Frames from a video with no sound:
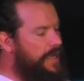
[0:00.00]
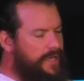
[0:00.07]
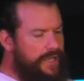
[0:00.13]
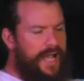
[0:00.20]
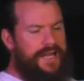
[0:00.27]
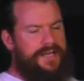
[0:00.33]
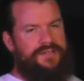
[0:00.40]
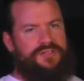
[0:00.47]
a
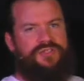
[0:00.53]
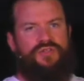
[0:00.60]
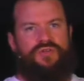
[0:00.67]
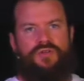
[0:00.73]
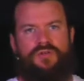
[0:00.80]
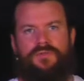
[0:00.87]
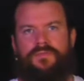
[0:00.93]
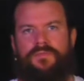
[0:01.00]
guidance
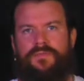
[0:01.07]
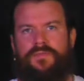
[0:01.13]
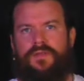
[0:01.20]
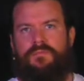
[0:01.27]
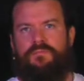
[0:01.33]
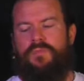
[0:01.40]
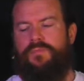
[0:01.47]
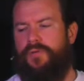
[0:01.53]
tool.
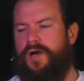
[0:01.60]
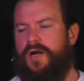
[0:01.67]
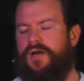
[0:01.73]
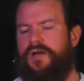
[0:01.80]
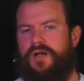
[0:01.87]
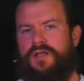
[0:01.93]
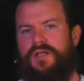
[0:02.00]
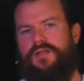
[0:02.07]
But
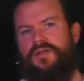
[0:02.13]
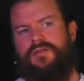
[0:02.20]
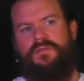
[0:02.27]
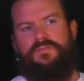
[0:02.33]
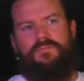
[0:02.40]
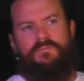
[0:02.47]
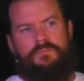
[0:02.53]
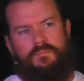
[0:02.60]
prayer,
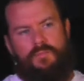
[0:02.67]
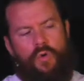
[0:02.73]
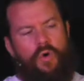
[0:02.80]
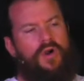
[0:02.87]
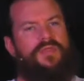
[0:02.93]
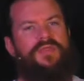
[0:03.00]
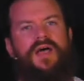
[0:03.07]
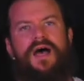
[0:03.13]

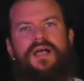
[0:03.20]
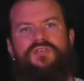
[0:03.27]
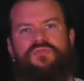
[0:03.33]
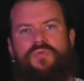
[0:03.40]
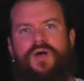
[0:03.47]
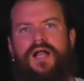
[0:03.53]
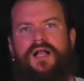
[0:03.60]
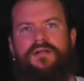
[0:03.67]
more than that
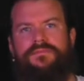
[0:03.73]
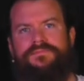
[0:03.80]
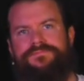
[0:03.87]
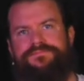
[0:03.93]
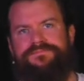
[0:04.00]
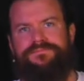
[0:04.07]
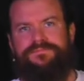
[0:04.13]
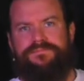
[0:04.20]
as well,
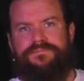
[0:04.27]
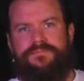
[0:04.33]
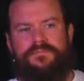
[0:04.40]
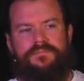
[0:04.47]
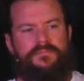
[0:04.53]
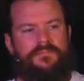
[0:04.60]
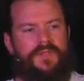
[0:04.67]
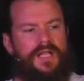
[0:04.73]

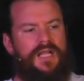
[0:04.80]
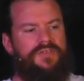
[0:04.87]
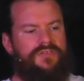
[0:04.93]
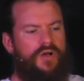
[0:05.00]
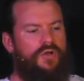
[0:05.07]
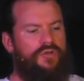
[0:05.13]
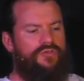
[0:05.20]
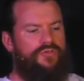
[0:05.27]

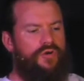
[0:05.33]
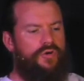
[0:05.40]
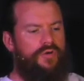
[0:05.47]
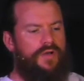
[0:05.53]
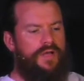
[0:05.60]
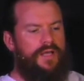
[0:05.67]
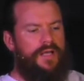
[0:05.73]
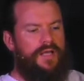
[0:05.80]
is
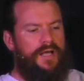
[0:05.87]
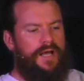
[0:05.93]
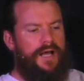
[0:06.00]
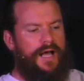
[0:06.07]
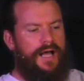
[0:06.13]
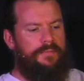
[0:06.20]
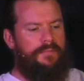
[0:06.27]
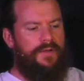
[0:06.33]
also,
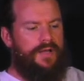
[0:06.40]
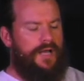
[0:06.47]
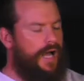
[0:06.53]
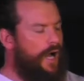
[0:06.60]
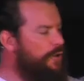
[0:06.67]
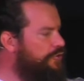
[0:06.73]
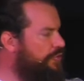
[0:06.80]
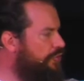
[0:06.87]
how
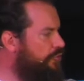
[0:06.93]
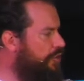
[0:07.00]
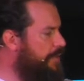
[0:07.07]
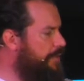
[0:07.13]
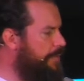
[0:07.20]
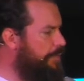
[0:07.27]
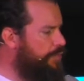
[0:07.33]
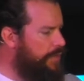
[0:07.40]
would you
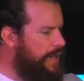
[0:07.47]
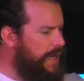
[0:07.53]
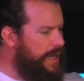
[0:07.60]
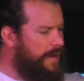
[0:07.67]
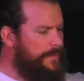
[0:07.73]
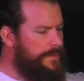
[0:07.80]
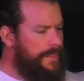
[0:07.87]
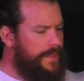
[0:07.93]
describe it?
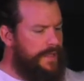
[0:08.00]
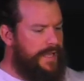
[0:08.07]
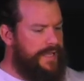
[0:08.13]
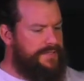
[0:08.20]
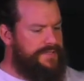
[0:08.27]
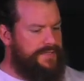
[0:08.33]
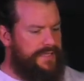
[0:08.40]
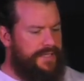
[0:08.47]
Prayer
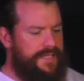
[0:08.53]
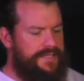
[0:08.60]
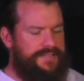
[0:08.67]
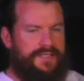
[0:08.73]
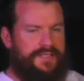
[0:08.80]
is